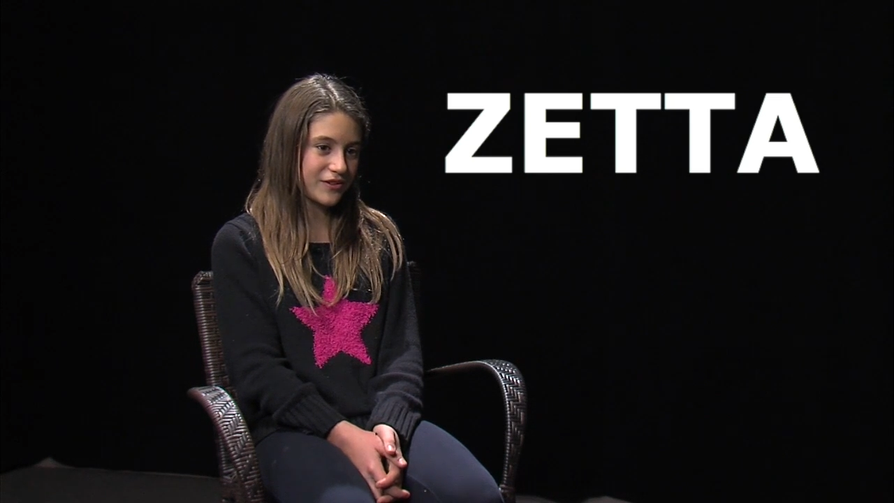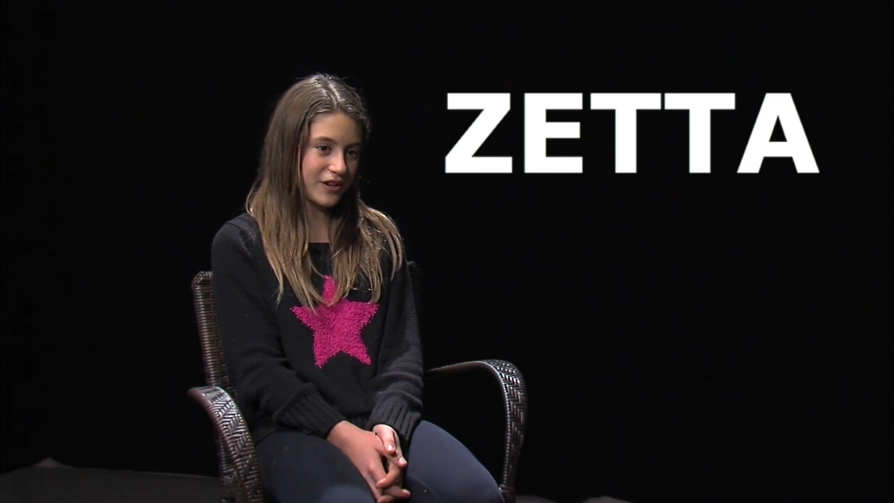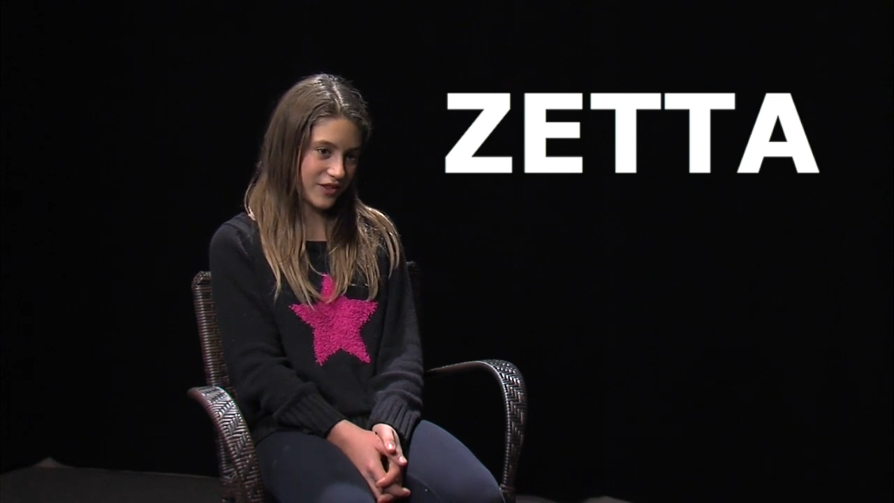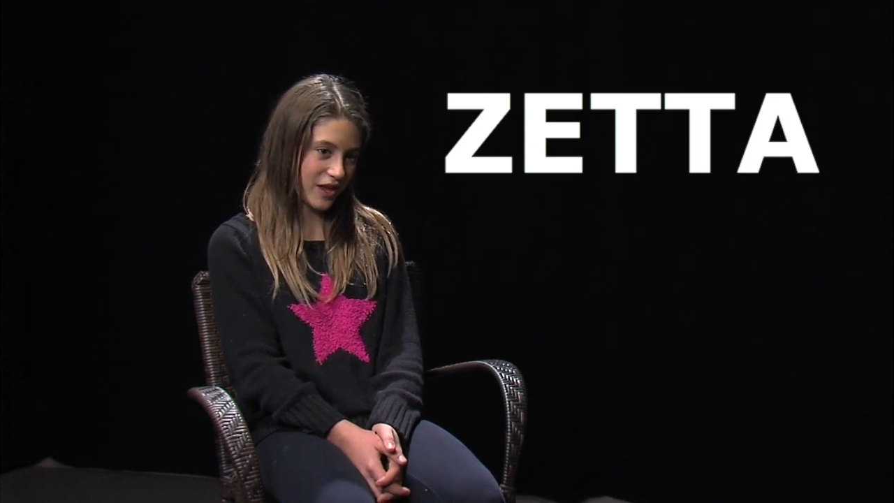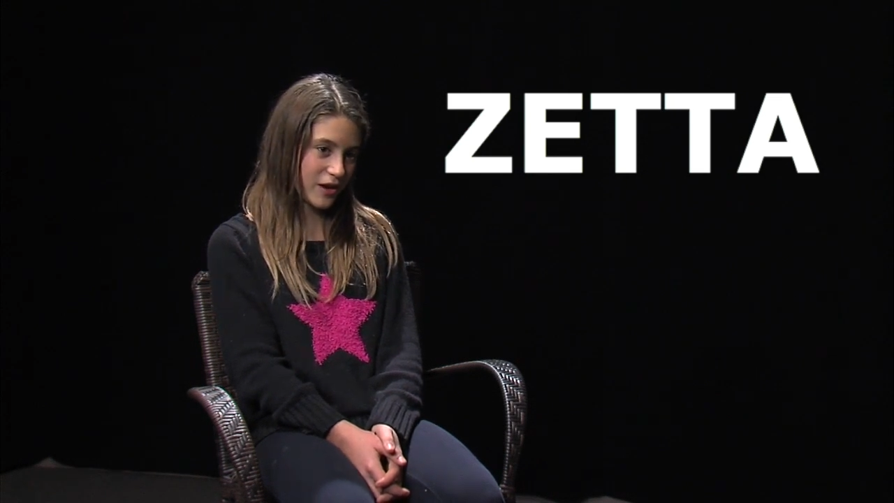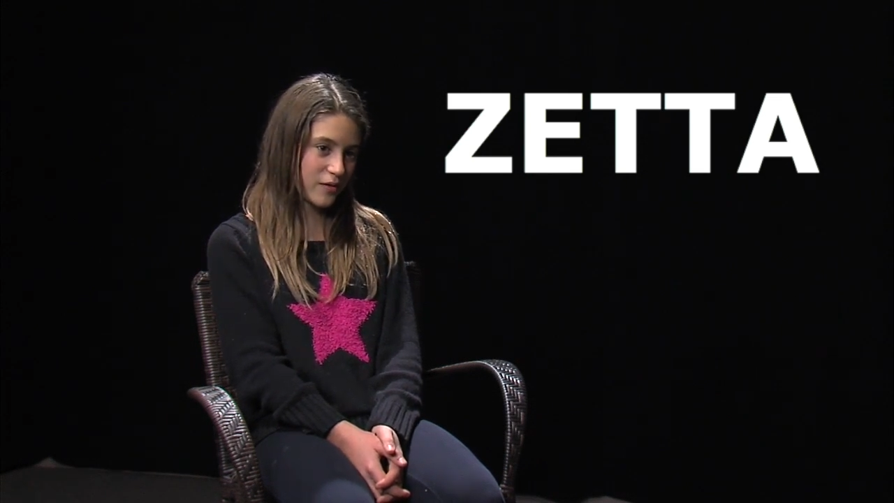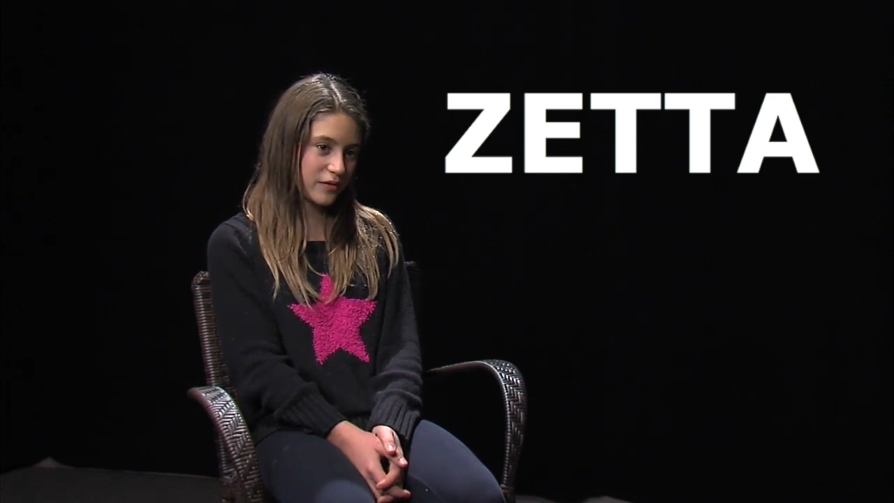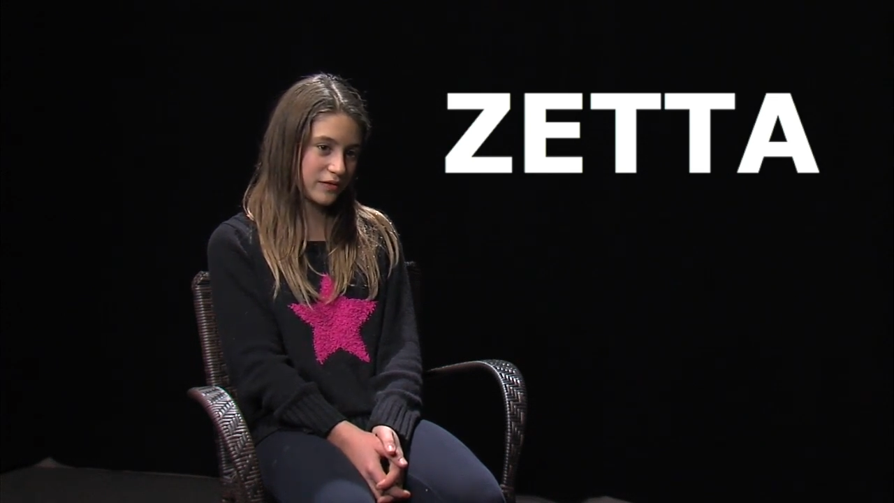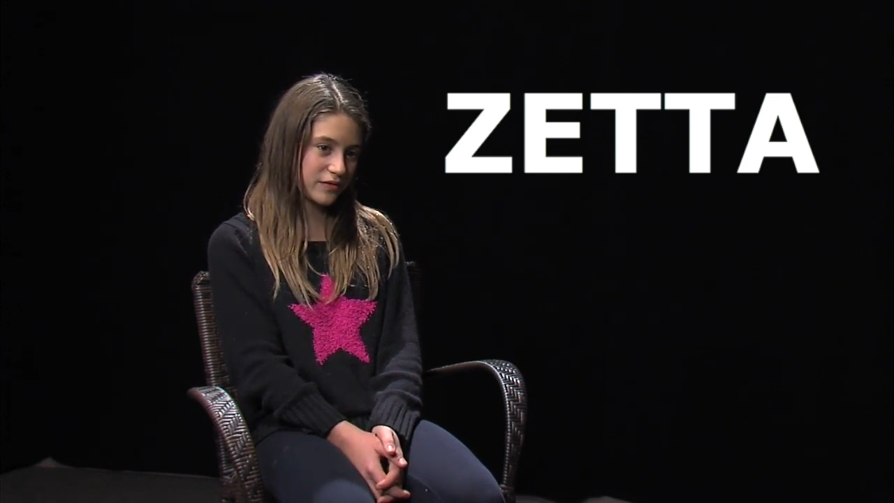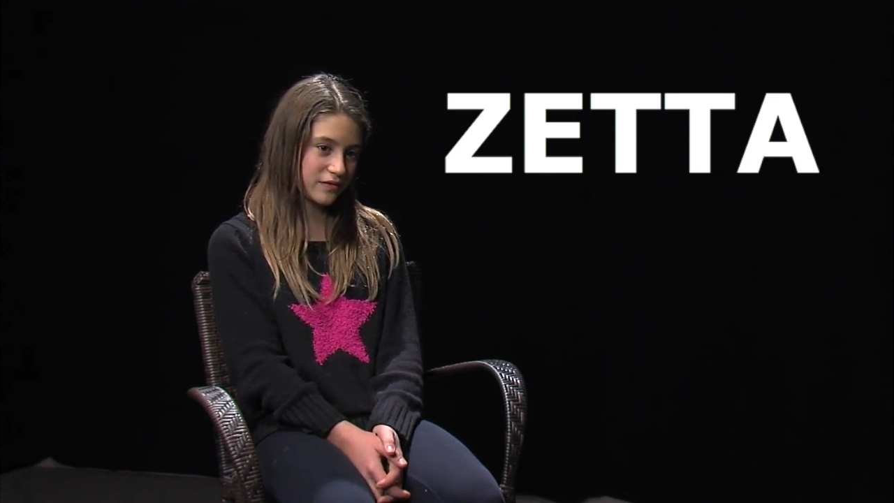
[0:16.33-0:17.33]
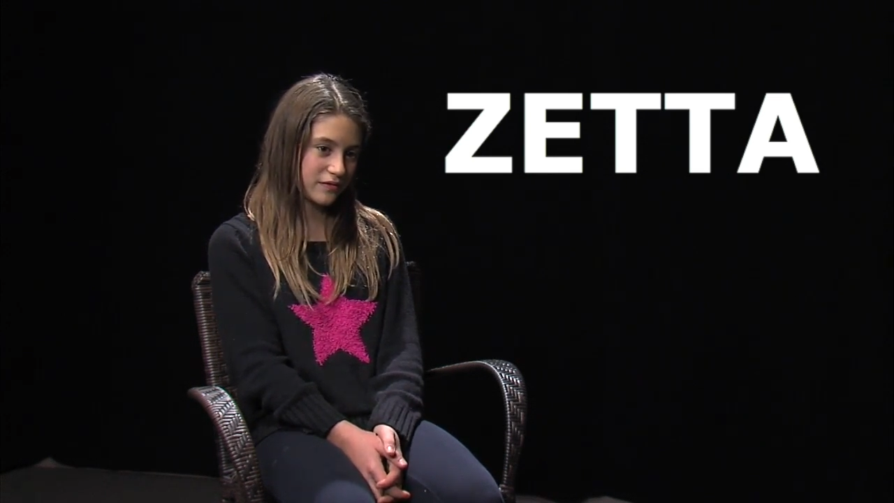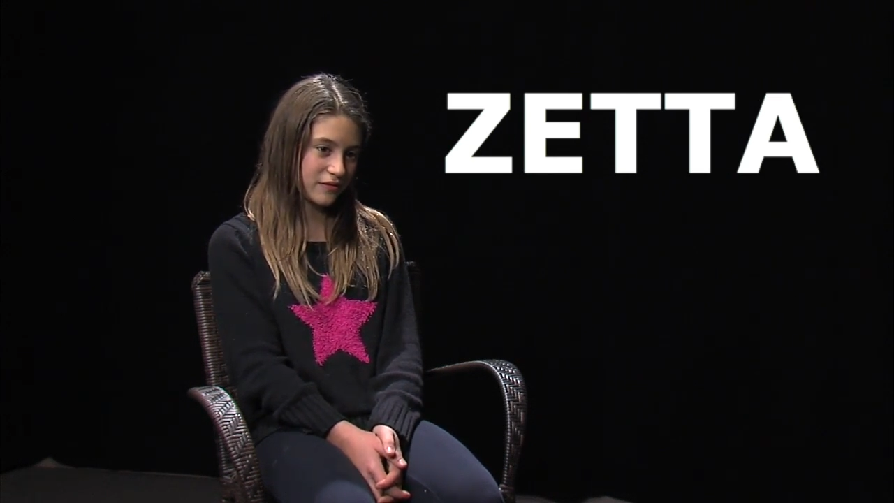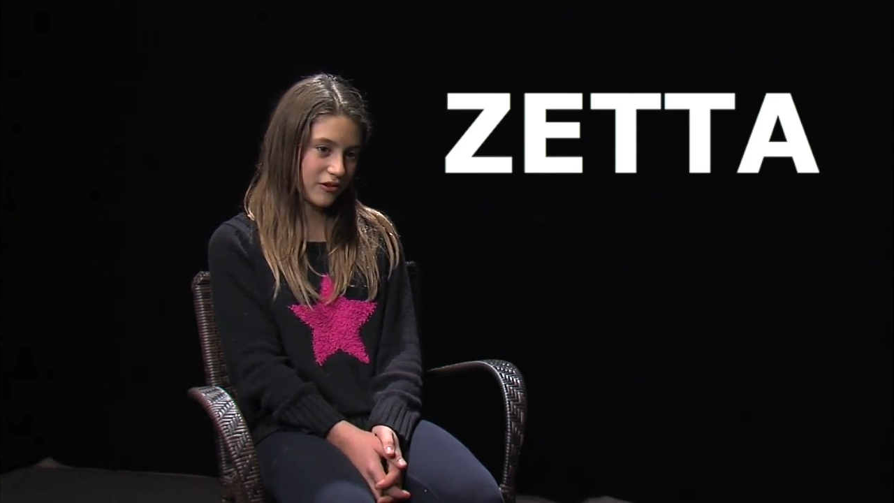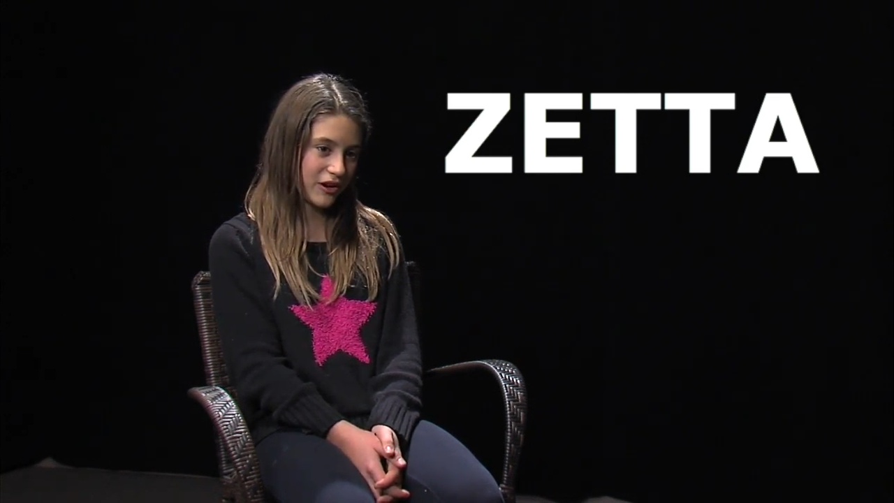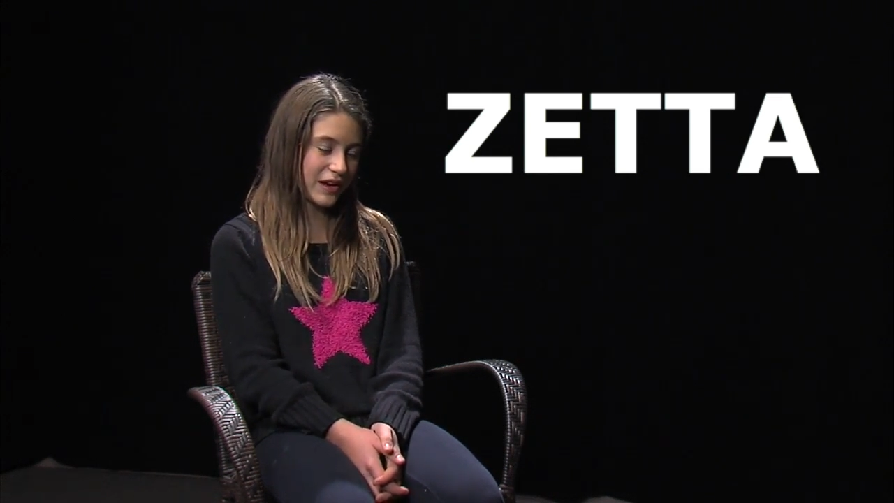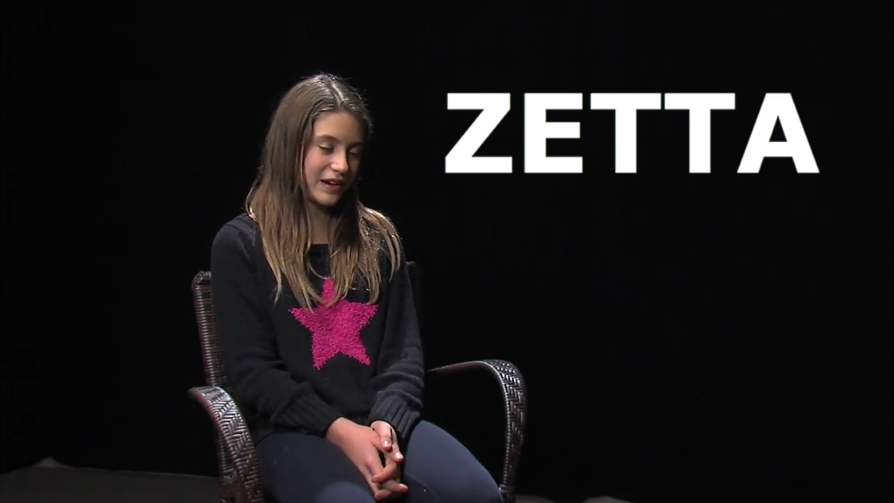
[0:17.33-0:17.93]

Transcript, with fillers: creek that goes right.